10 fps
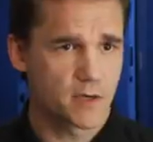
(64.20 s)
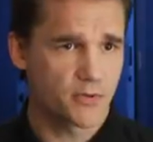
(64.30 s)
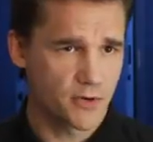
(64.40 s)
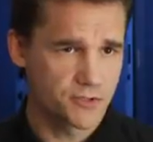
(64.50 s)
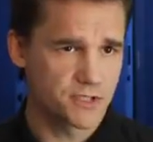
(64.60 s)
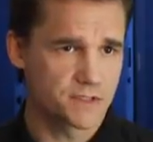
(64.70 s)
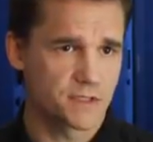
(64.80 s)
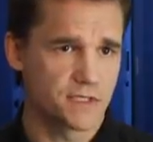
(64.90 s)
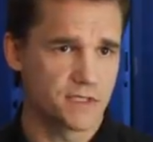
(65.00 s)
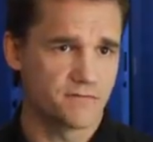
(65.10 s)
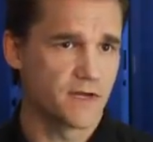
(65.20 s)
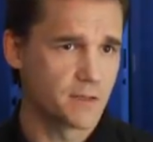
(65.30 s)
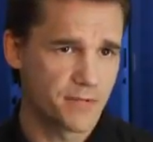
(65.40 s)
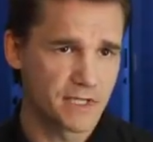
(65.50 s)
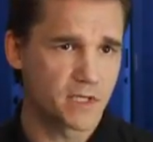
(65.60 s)
approaches in
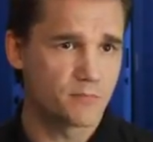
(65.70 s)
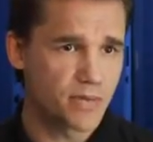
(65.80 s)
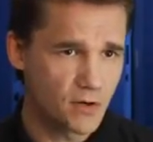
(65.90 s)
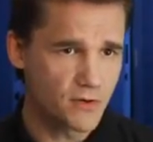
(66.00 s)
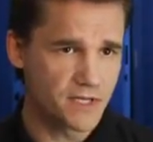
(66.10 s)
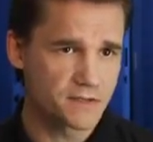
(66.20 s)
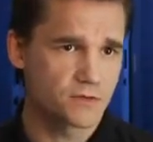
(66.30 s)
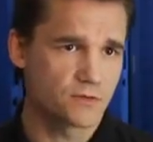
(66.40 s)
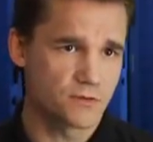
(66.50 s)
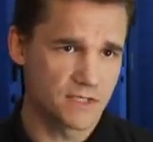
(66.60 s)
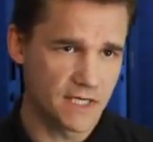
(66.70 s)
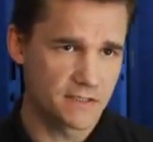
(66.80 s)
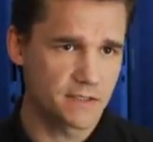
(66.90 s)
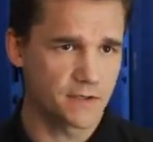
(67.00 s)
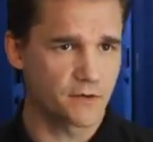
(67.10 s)
developing the components to a data
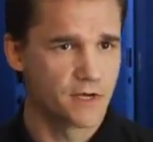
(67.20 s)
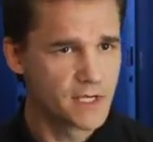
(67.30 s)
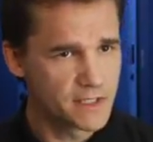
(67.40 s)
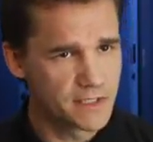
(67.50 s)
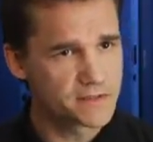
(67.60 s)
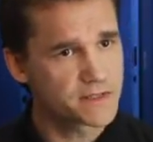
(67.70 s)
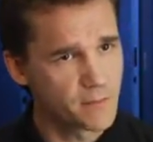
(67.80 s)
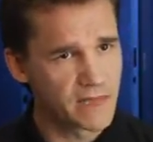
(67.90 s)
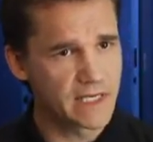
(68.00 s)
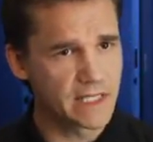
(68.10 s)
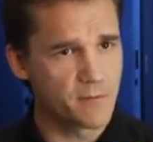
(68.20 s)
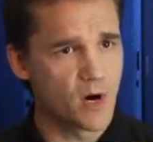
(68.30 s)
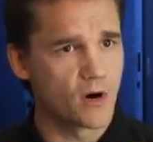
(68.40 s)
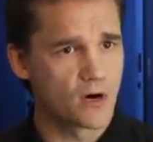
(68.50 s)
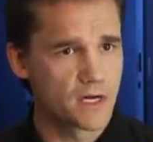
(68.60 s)
center than assembling them
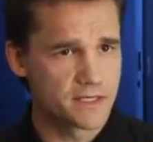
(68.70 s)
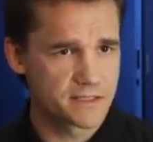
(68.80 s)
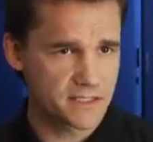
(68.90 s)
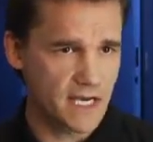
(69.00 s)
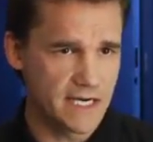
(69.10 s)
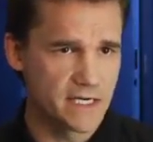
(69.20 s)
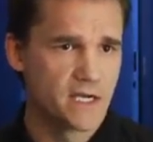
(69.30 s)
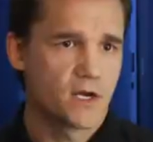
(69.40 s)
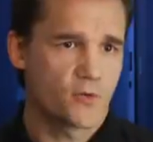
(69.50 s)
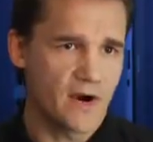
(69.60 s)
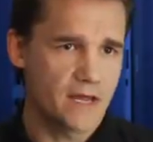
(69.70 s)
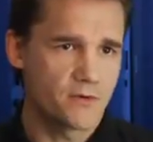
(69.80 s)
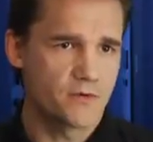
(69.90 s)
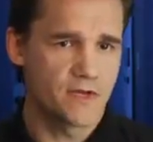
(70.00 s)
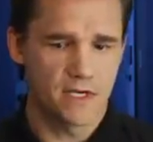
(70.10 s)
on site
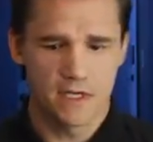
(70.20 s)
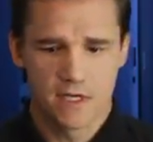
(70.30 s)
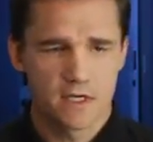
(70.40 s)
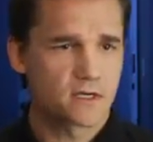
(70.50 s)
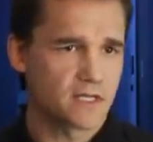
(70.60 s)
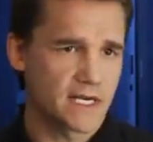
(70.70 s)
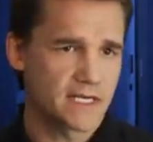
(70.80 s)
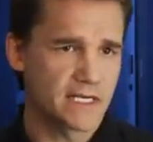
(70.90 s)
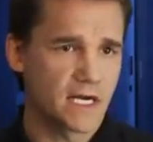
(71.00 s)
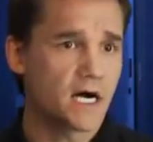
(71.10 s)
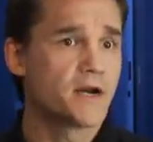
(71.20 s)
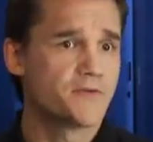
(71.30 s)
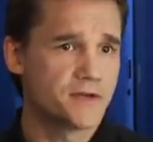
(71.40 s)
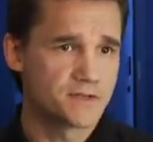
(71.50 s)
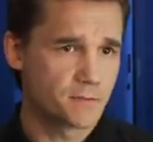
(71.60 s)
rather than collecting
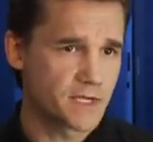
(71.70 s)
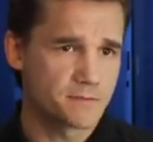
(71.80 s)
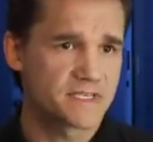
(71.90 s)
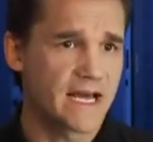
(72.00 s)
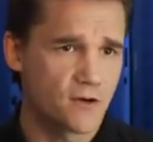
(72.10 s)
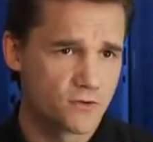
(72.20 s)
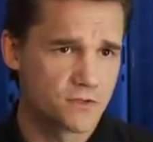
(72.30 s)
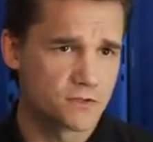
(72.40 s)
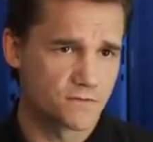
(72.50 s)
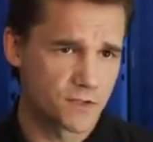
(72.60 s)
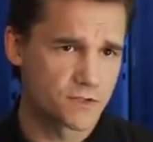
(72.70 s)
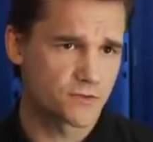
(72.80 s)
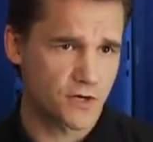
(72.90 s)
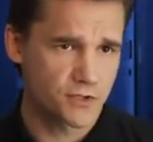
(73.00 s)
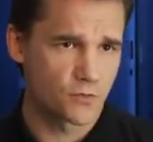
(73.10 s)
hundreds, sometimes thousands of
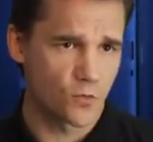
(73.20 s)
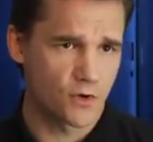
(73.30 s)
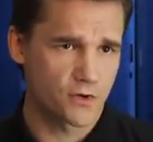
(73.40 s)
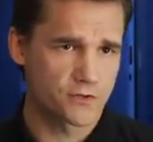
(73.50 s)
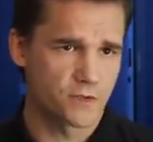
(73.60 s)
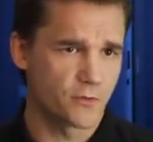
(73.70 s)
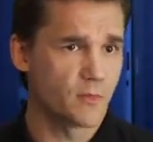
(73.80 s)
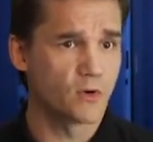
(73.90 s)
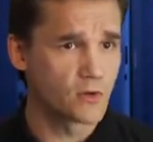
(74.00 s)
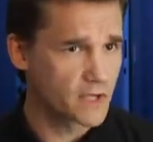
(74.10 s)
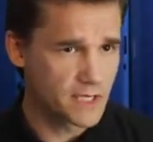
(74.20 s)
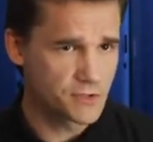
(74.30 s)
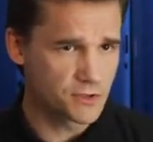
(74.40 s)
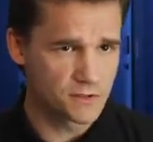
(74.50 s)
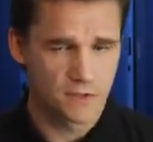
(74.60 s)
construction workers in remote
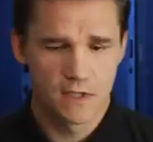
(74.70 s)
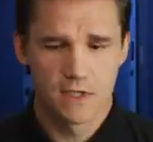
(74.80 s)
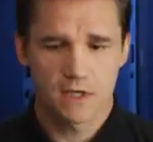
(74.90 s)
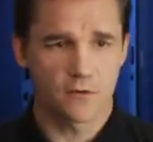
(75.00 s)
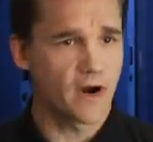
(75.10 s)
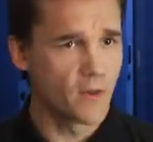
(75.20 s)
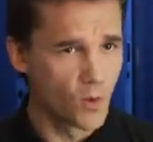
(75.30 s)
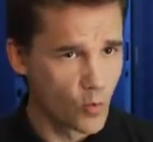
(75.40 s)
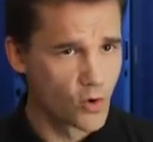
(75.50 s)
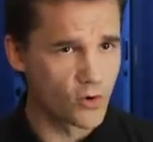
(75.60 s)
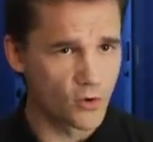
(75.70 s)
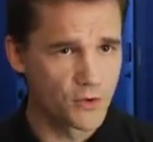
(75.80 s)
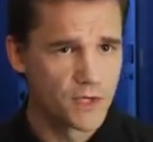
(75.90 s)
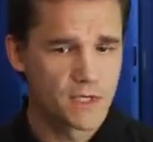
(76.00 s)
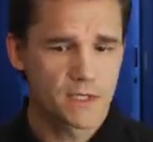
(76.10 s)
locations around the world